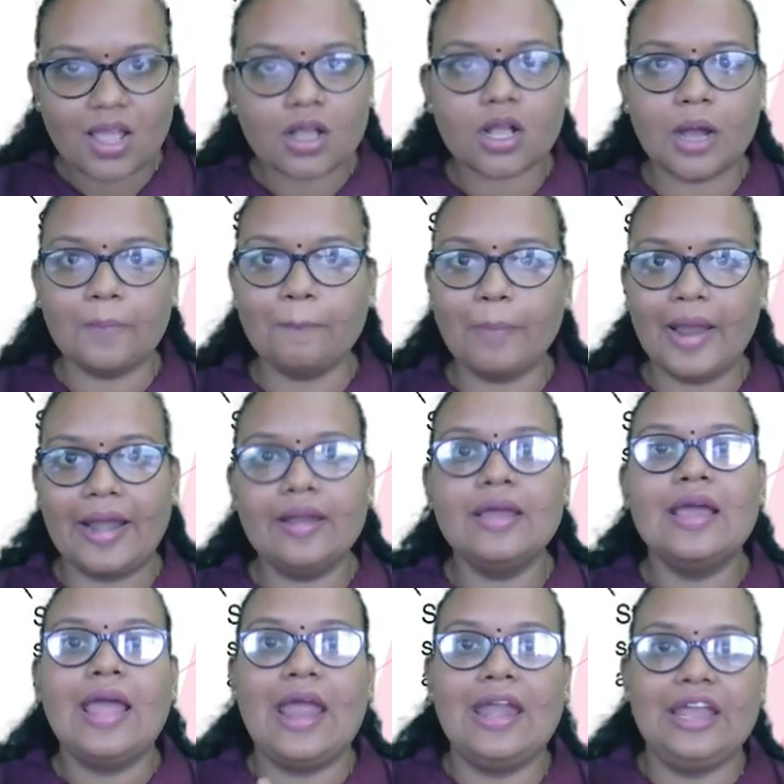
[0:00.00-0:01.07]
compared,
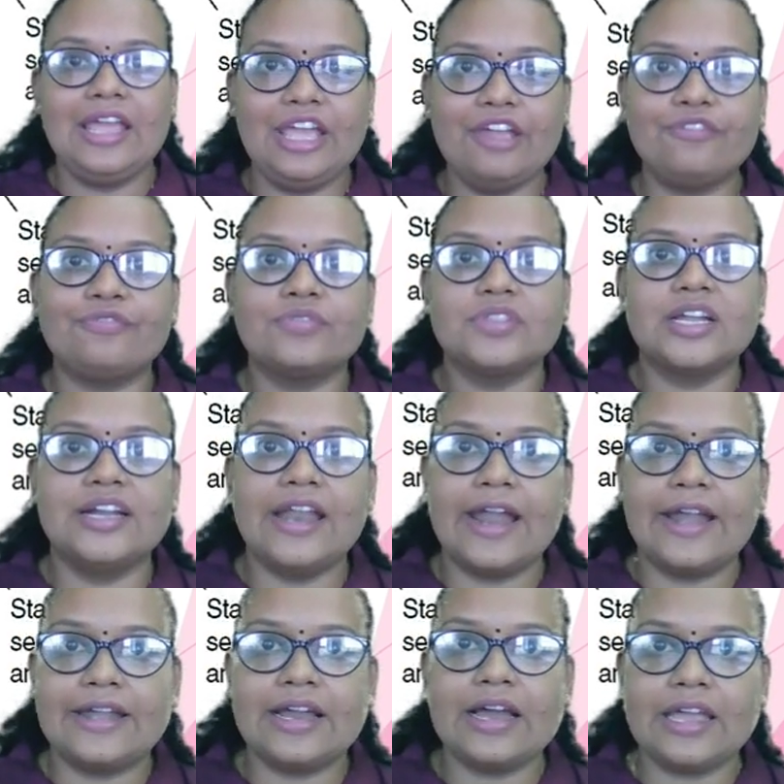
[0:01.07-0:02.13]
and if the
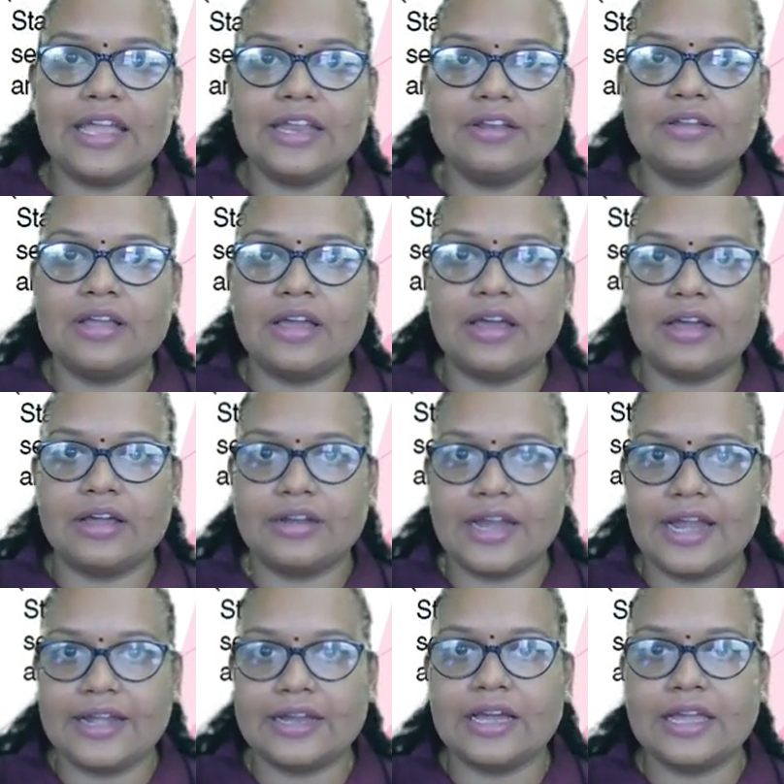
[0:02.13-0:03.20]
data
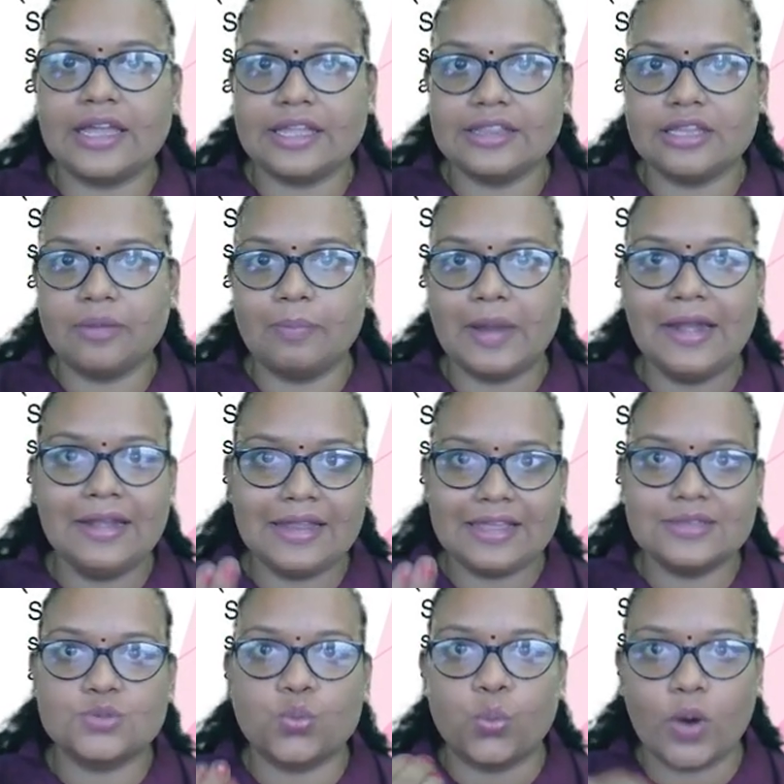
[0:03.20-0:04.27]
in the bit
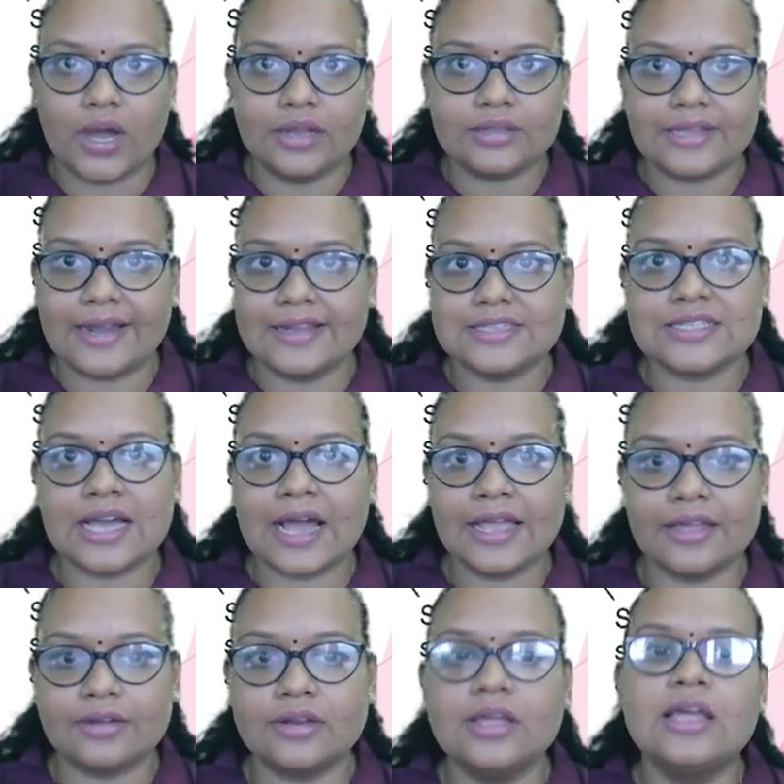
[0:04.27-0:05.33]
is one, that is
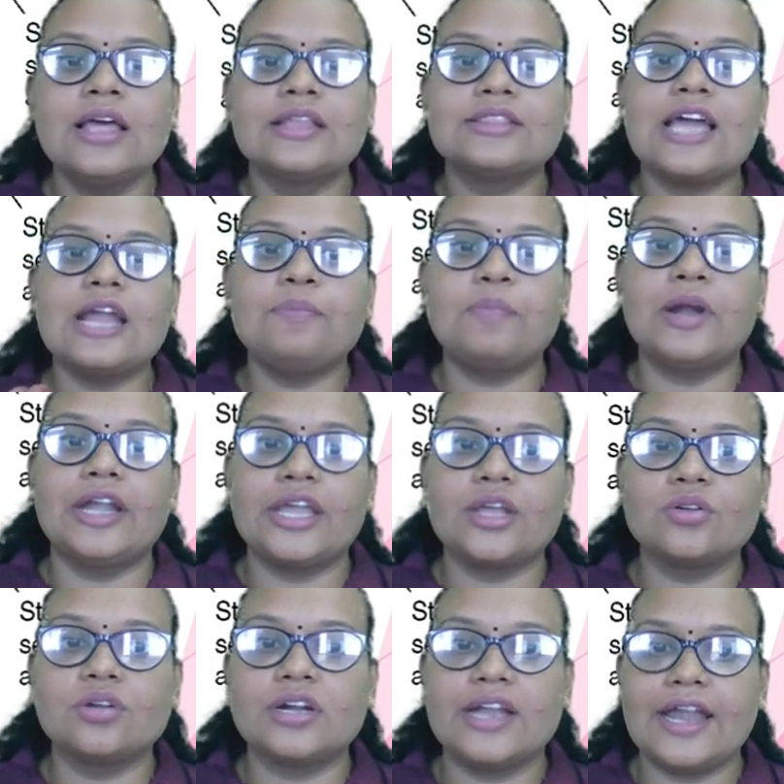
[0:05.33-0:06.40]
higher, that
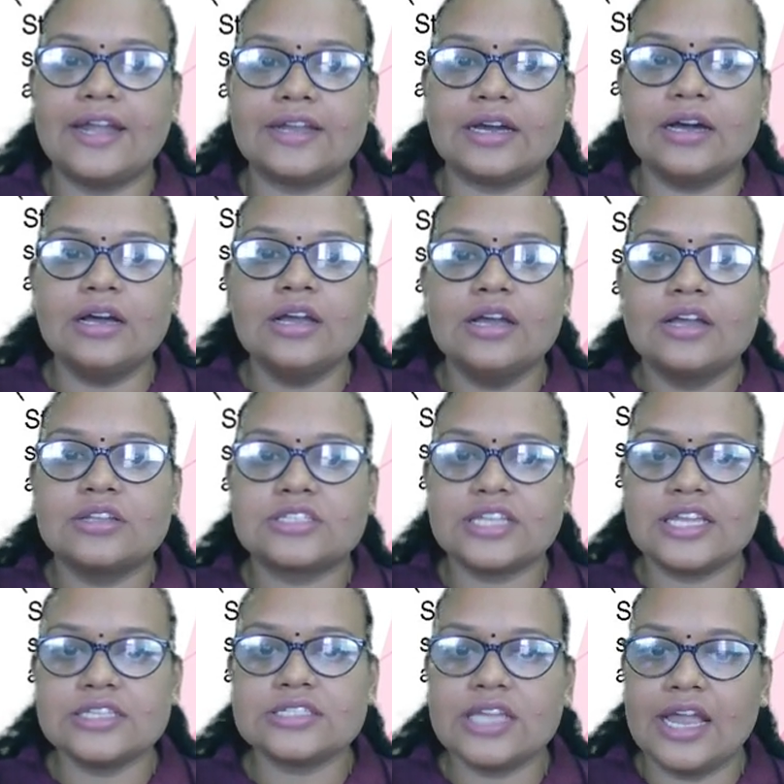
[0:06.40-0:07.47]
particular data
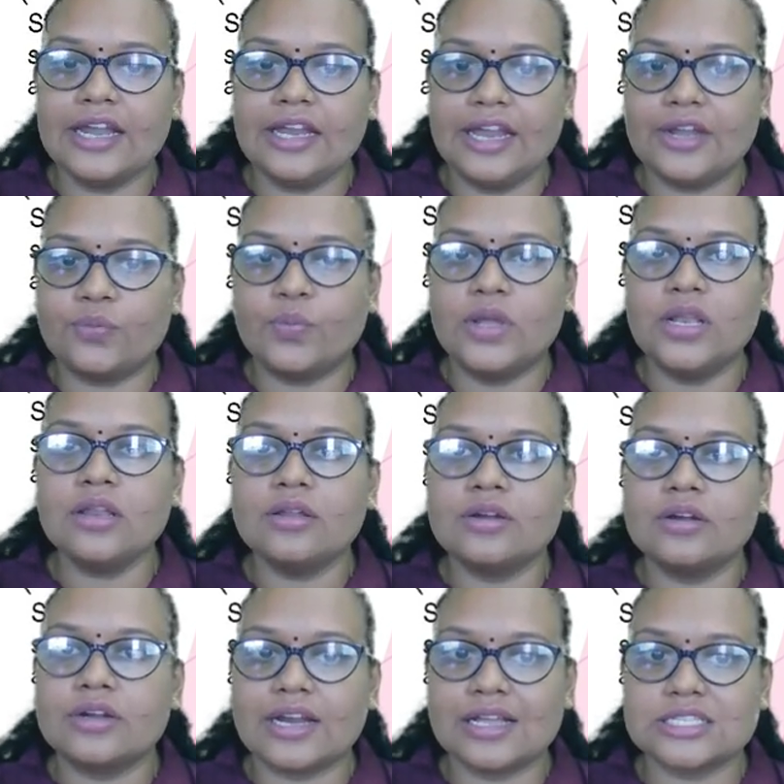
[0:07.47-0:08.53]
sees and it will
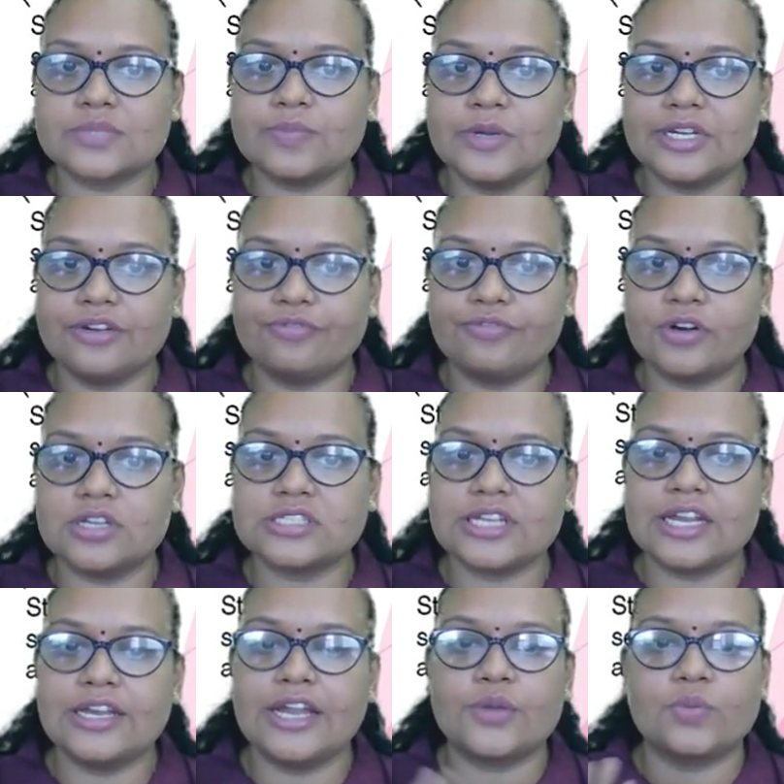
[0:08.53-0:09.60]
transmit it first
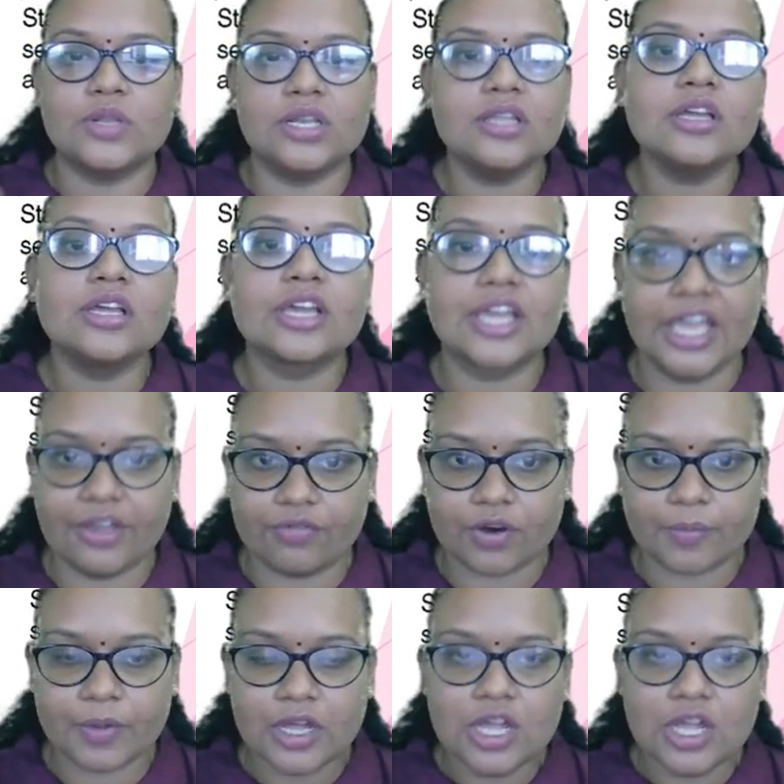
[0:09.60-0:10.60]
and it will give up.